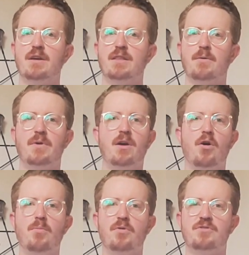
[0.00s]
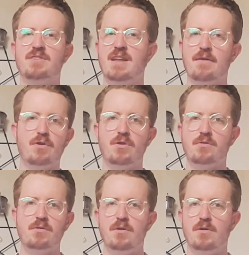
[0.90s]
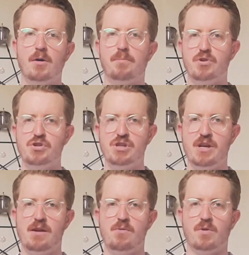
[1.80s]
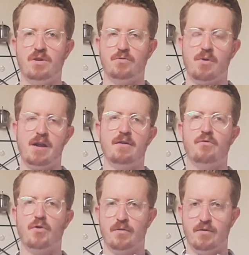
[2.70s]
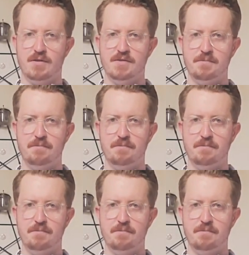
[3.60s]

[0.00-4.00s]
that we almost never appreciate what is right in front of us.